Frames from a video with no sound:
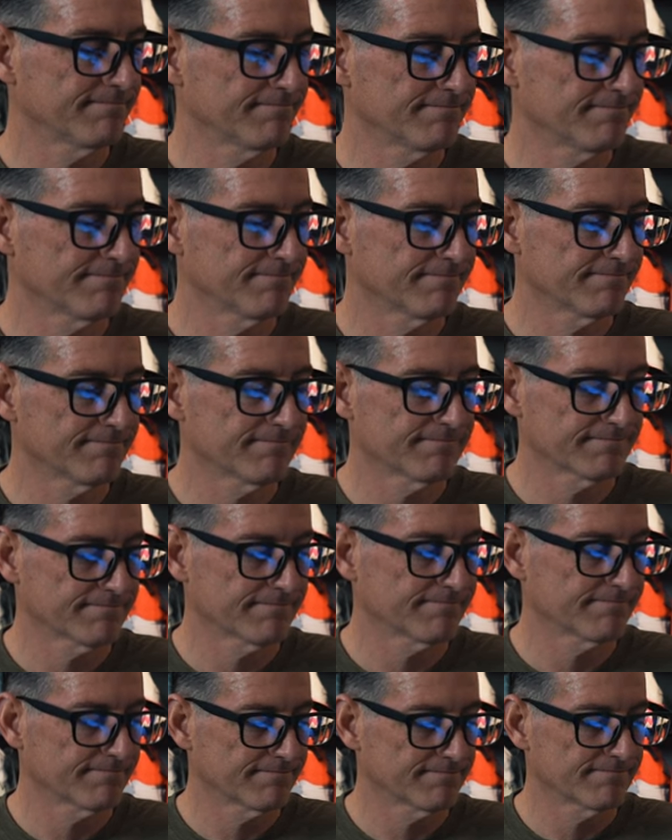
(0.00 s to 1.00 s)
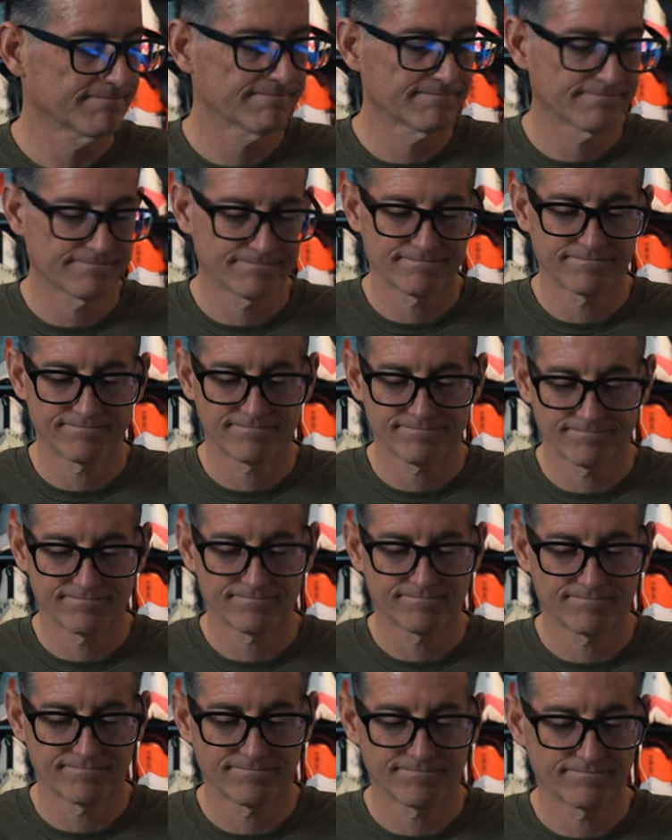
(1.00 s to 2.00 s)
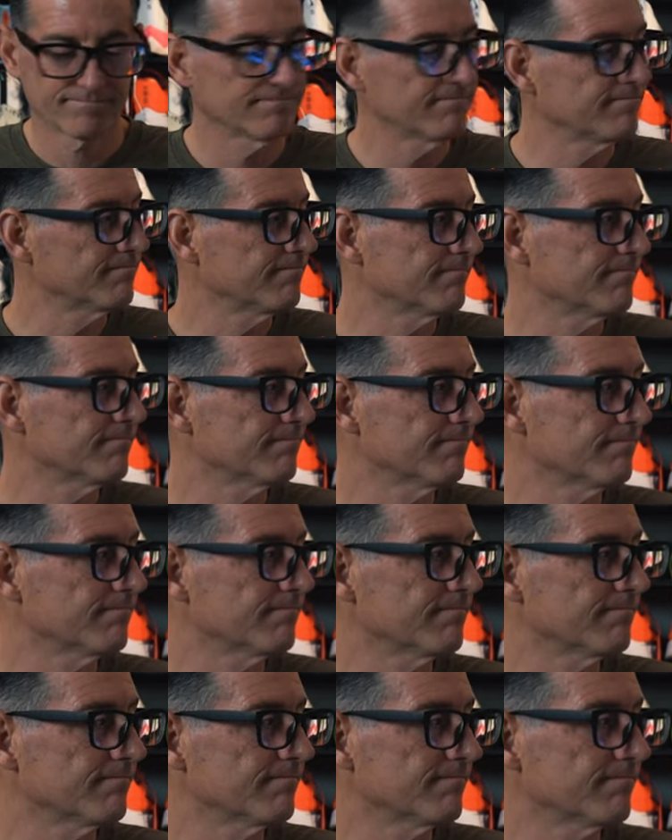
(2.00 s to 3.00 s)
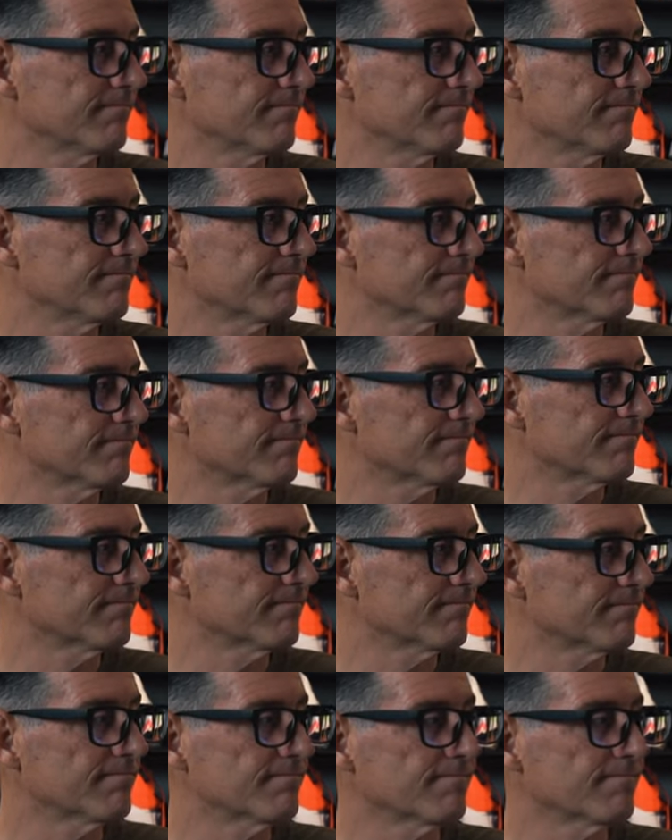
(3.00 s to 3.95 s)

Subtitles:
No words are spoken by the person on screen.